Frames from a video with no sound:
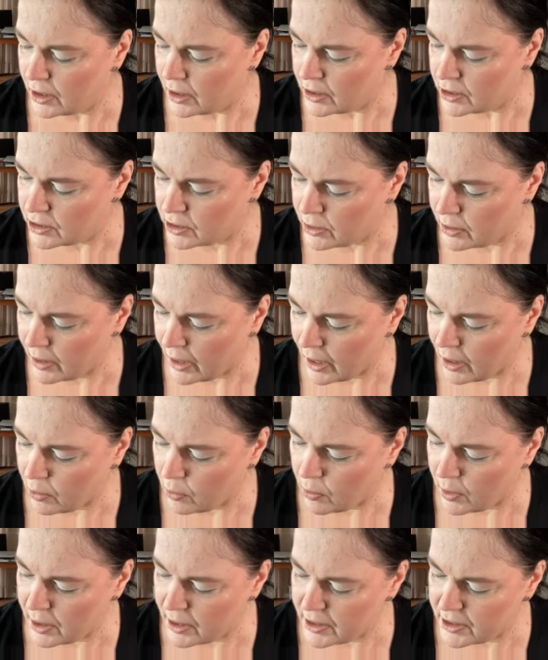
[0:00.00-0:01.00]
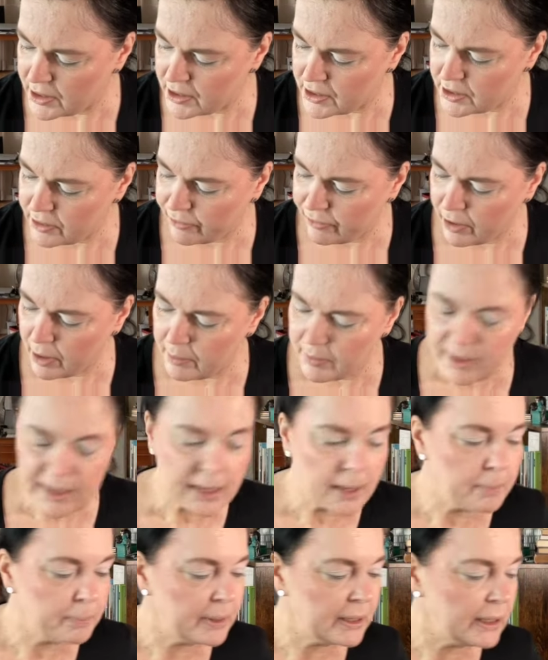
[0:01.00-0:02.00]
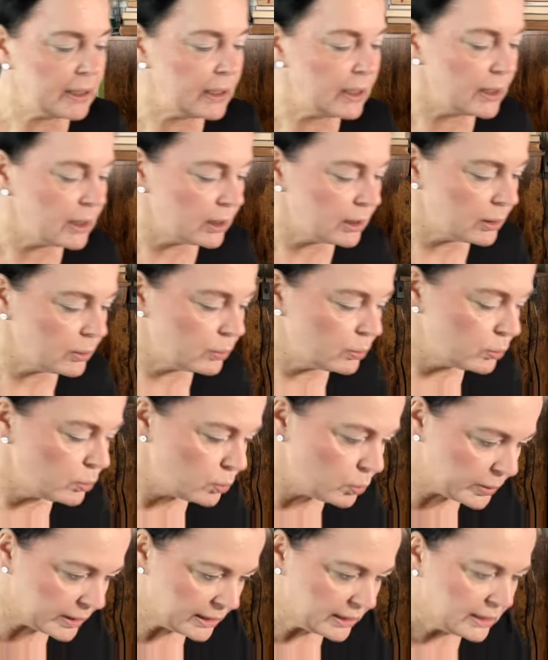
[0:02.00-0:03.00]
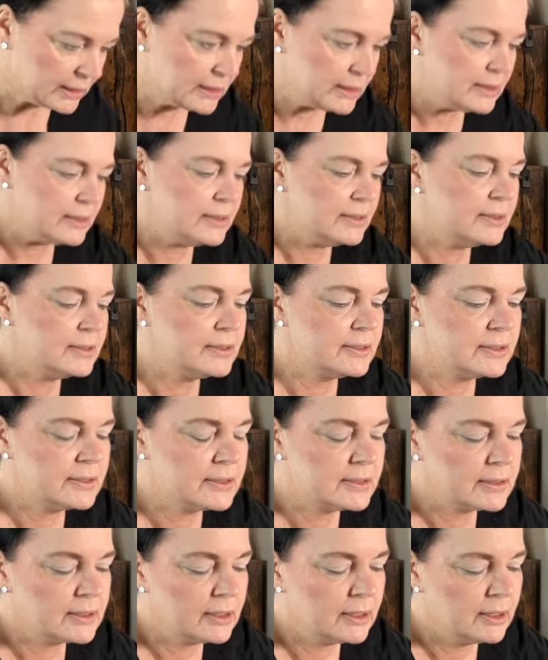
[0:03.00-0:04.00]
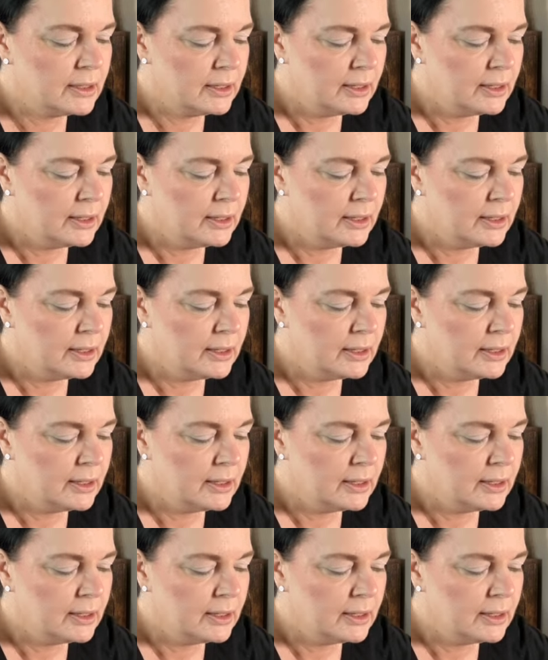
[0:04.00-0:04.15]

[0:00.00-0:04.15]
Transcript: So that was from the P.Louise.